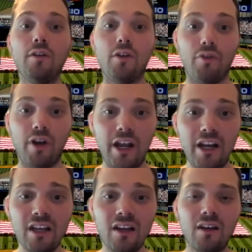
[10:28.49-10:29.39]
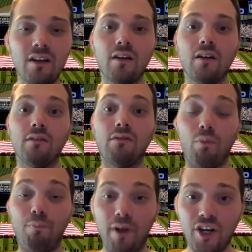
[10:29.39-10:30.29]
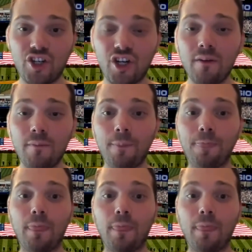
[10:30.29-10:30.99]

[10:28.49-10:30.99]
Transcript: Their hitting, their pitching,